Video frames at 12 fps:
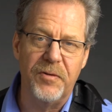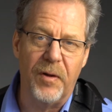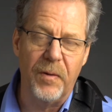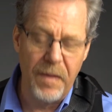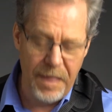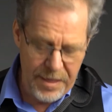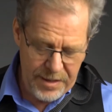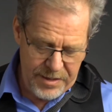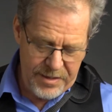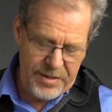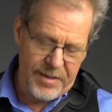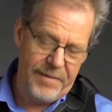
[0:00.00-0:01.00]
So
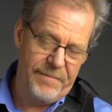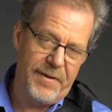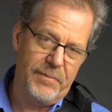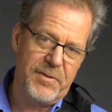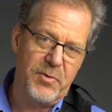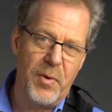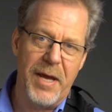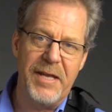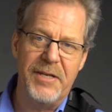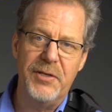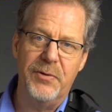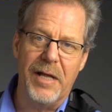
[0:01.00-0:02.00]
if there was a way
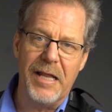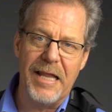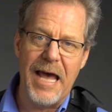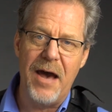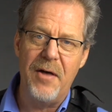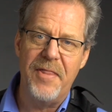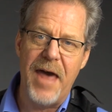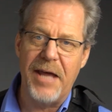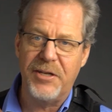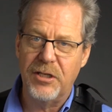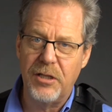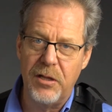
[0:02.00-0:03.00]
to allow
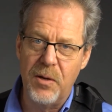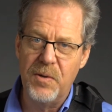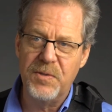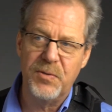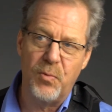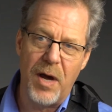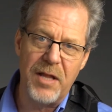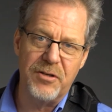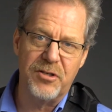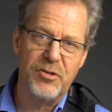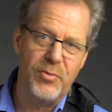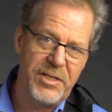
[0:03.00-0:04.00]
that to close while
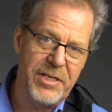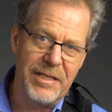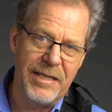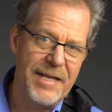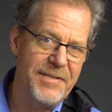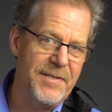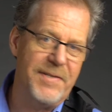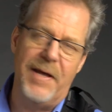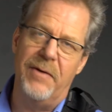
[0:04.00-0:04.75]
you're switching lenses,